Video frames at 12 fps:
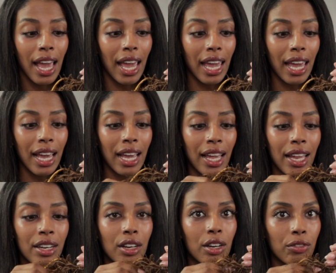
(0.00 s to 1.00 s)

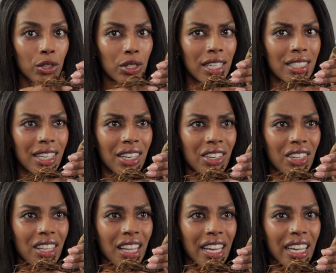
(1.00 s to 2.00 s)
and a few days later,
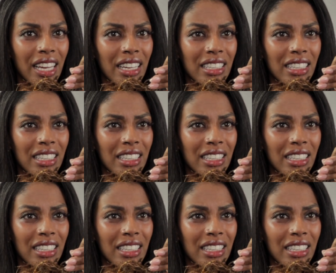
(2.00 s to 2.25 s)
you're like,